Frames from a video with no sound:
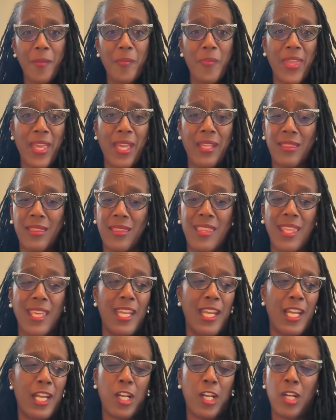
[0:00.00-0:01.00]
that
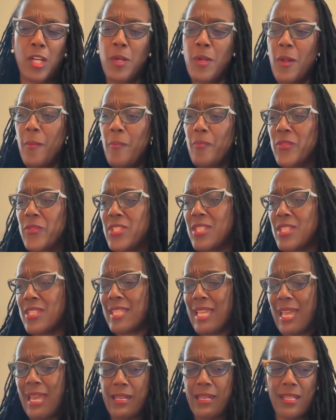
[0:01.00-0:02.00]
their
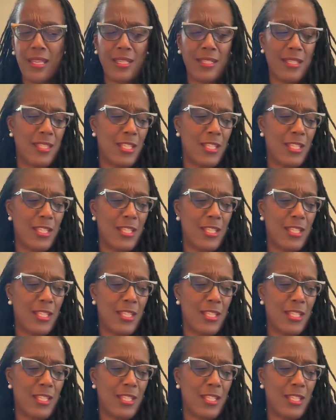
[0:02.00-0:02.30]
status,